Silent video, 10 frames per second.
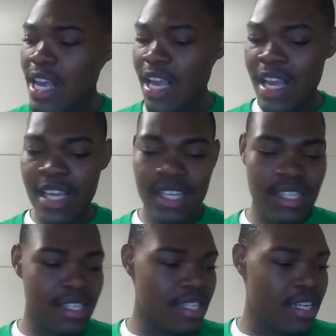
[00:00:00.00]

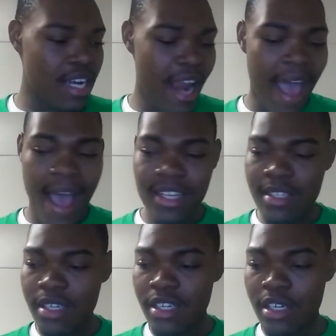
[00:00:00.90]
is not
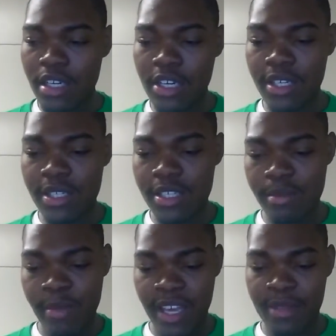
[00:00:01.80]
good to
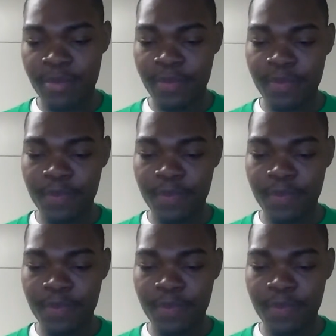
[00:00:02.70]
me.